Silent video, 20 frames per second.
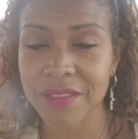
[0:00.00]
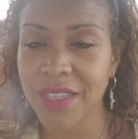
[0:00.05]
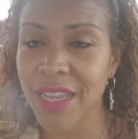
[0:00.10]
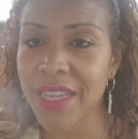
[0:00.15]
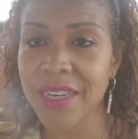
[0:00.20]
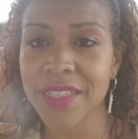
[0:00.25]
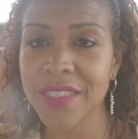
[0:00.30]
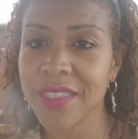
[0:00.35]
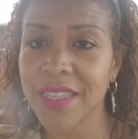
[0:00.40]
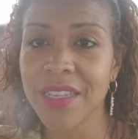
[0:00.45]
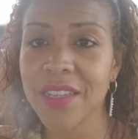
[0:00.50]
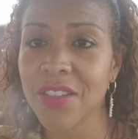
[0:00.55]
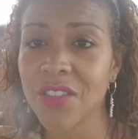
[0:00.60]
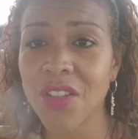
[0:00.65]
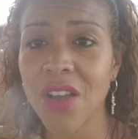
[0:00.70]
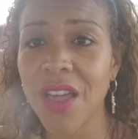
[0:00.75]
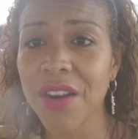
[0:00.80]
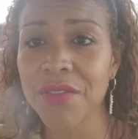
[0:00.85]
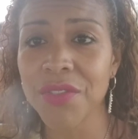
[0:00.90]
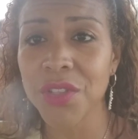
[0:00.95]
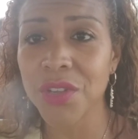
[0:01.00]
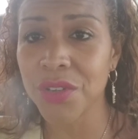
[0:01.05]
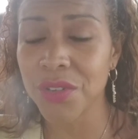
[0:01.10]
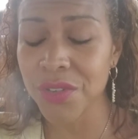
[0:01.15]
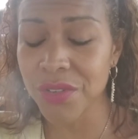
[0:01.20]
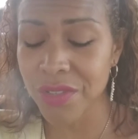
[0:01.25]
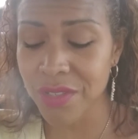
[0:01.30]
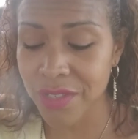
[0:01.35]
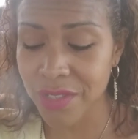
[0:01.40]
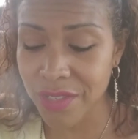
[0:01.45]
I didn't take a lot of
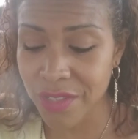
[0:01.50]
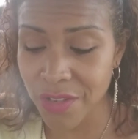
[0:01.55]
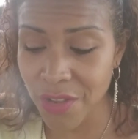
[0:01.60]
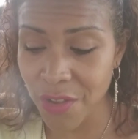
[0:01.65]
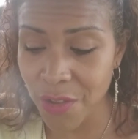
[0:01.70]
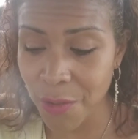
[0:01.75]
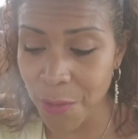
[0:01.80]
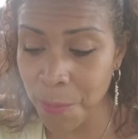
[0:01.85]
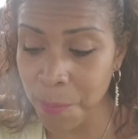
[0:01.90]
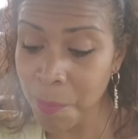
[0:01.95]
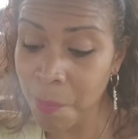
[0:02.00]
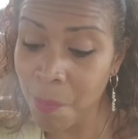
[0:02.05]
those. So